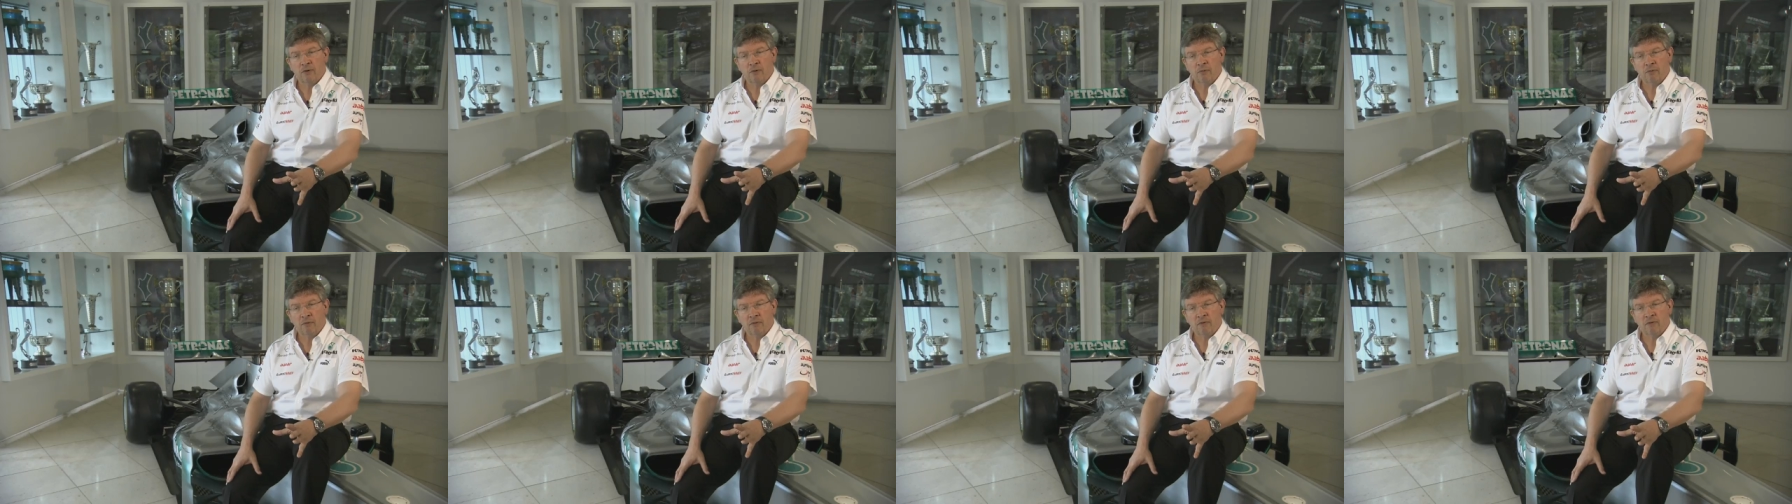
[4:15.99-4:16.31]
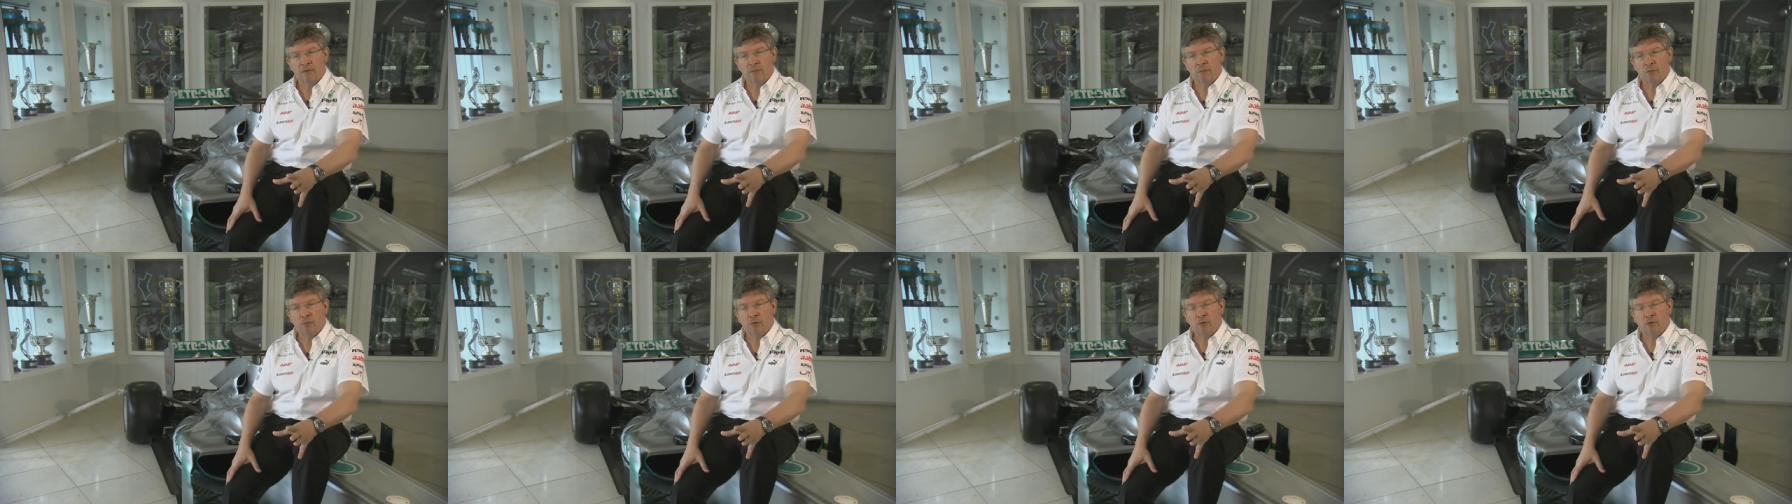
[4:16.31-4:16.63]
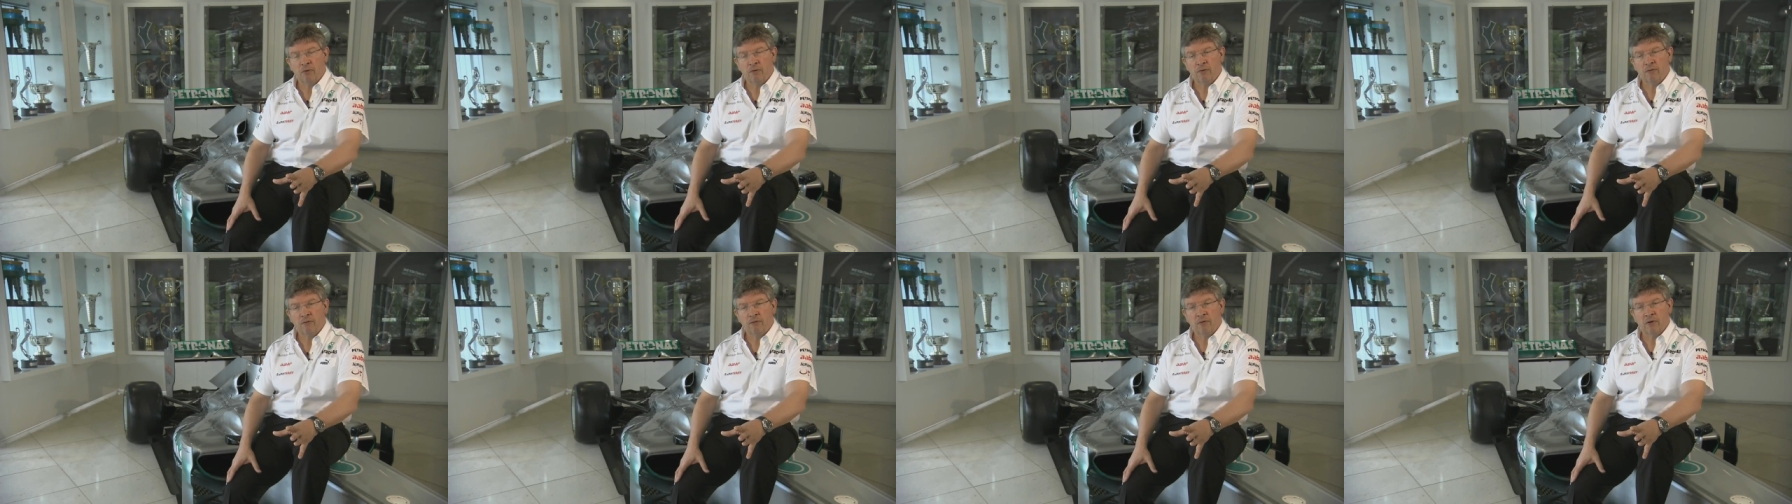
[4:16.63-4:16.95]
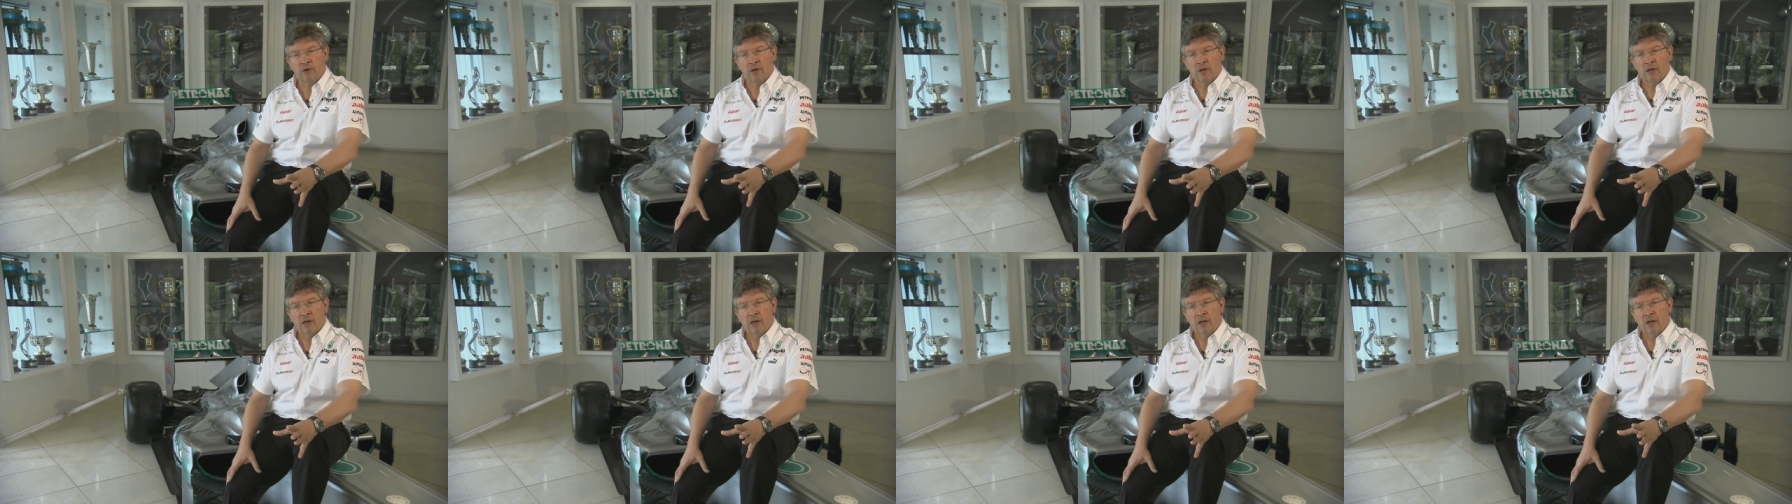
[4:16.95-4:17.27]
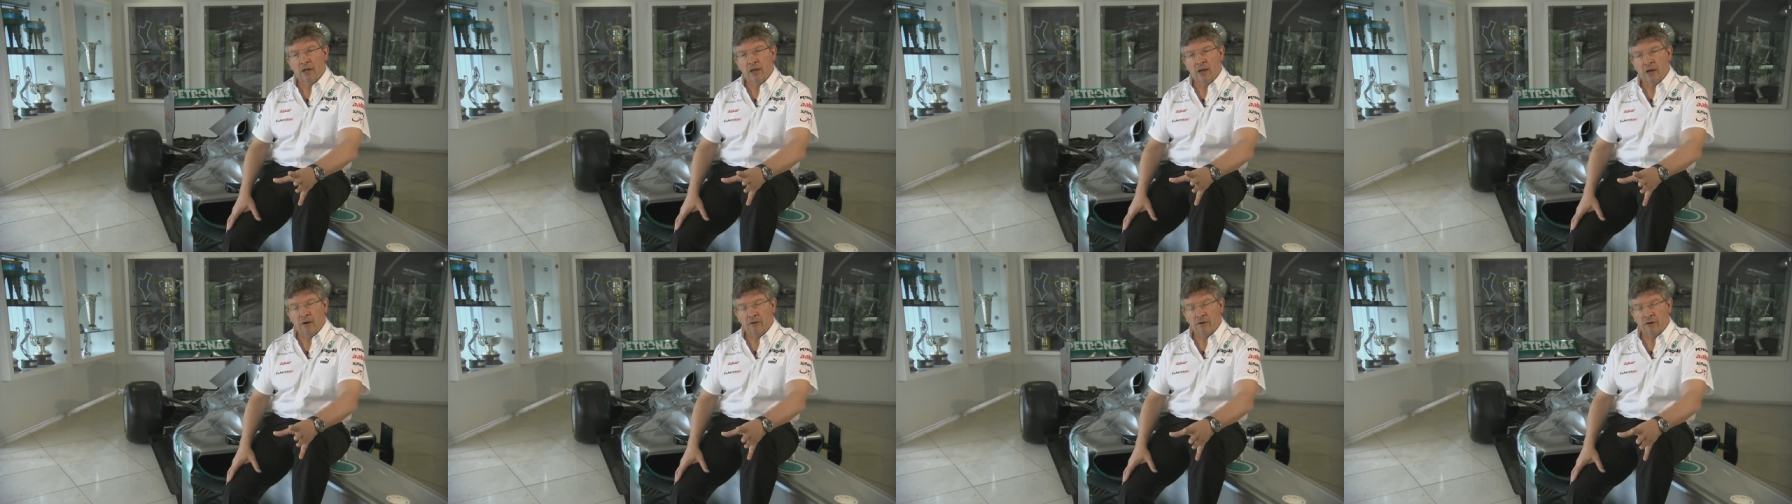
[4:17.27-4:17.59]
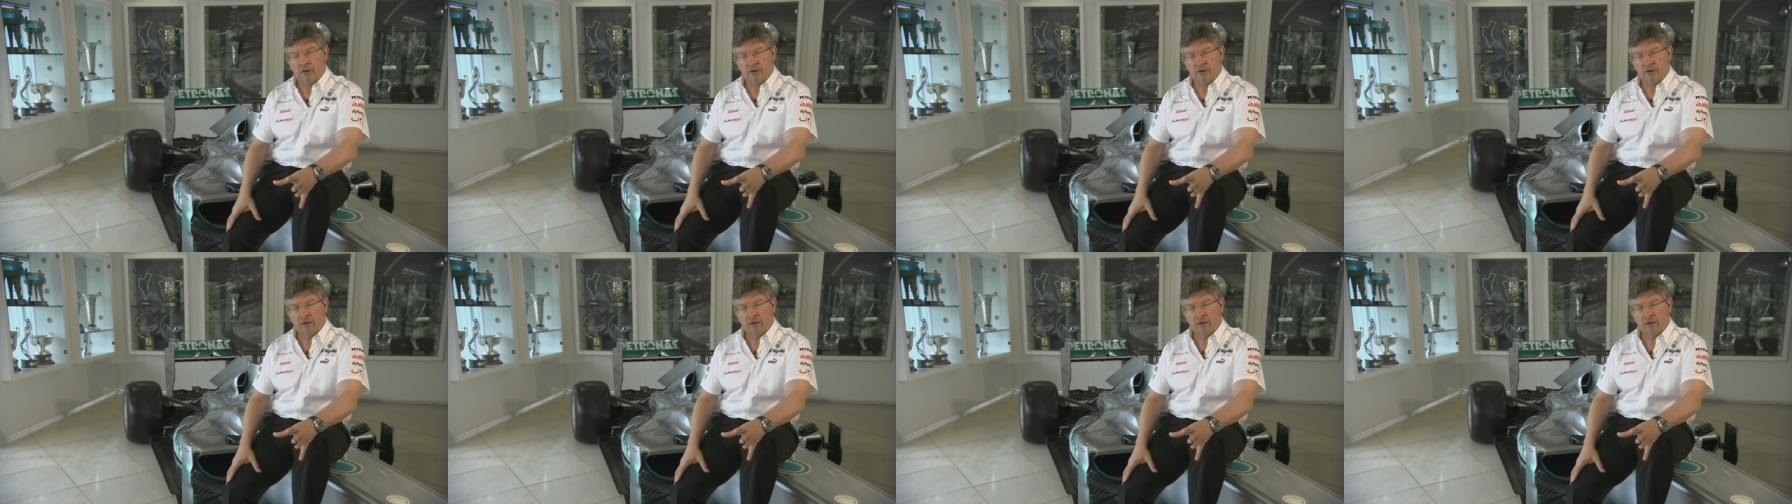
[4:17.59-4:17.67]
And we've improved our